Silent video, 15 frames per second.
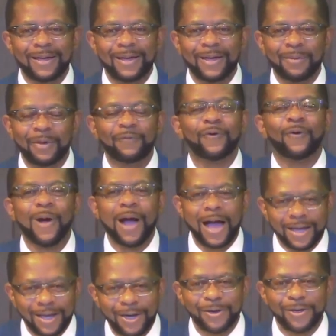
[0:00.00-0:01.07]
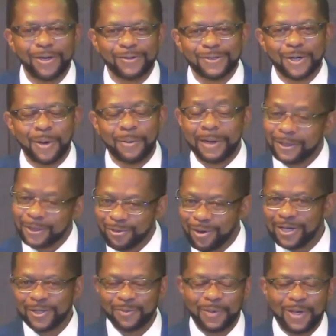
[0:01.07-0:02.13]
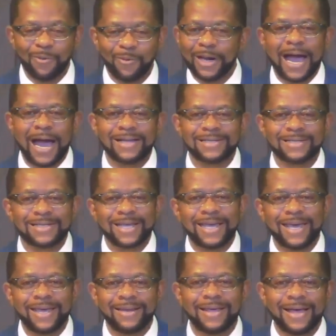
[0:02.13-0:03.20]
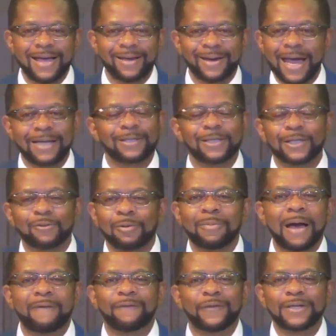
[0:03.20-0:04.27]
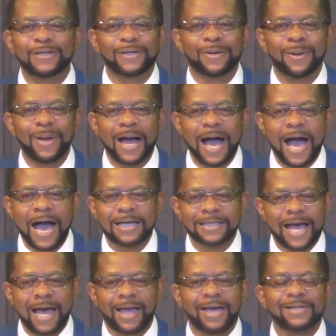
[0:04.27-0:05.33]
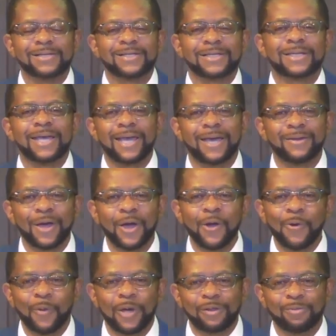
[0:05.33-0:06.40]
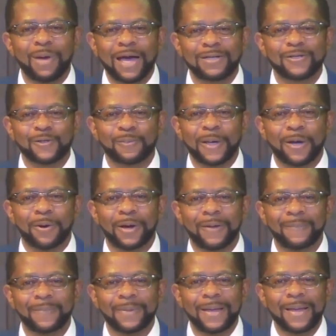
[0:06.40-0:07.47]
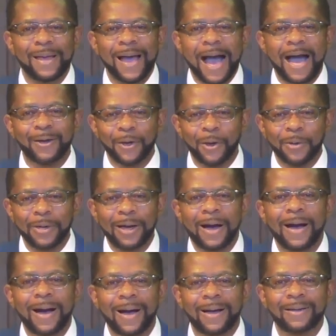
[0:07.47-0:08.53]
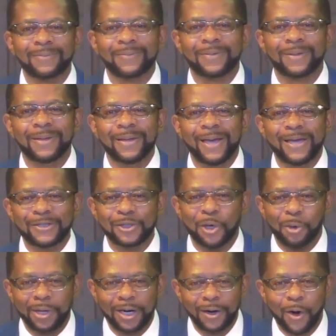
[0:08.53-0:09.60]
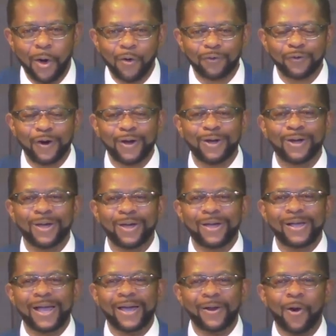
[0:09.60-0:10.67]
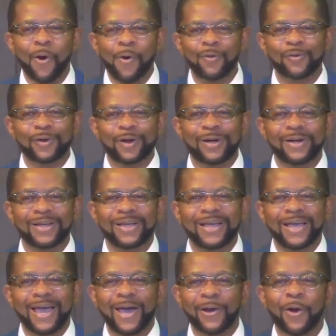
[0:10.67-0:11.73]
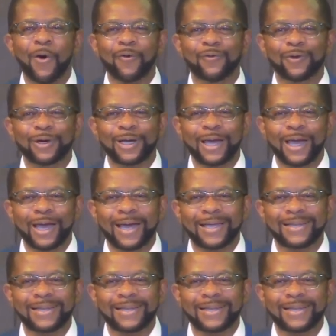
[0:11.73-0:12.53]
before I hear your sermon. Trust me, when I see it, not just with my physical eyes, I can see it with my spirit. I know God is doing it over and over and over again.